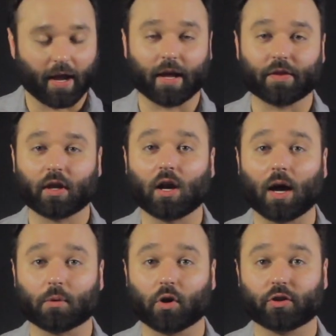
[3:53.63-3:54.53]
And then
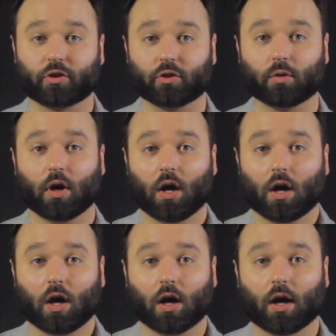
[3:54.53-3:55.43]
I'm going to,
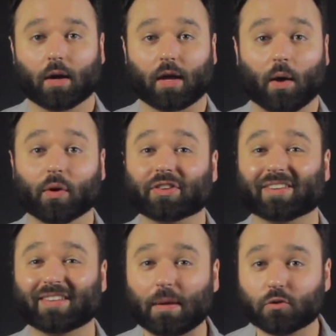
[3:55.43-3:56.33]
I want the
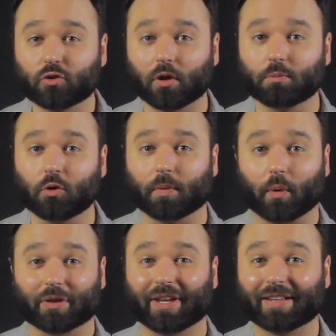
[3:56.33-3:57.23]
same sort of movement.
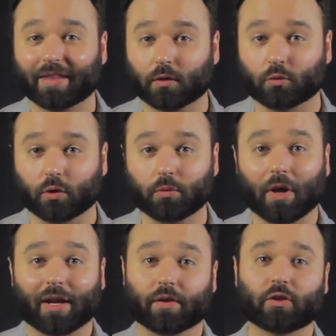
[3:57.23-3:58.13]
I want to take that root.
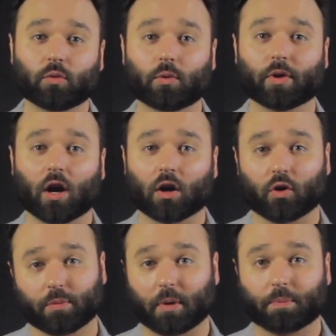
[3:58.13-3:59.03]
Now this one we are
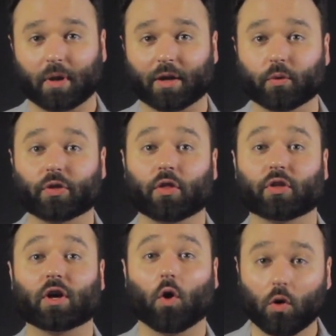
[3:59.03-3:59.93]
going to be playing with
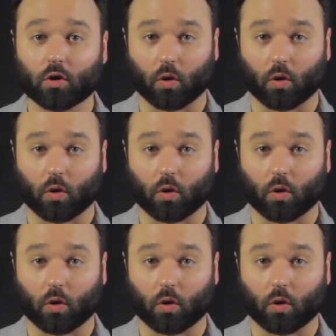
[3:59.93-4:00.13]
the whole